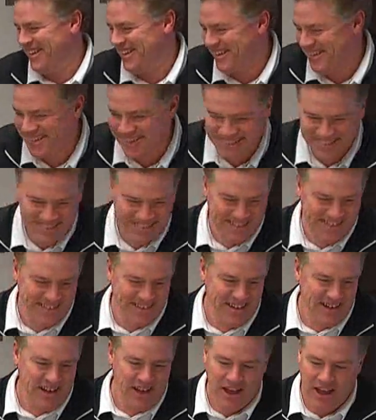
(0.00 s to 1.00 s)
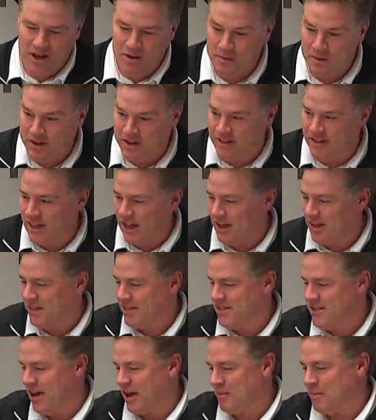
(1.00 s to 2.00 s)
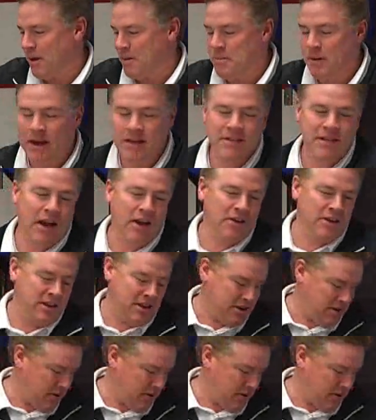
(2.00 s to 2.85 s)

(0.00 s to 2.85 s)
And he kind of put Glenbard South athletics on the map,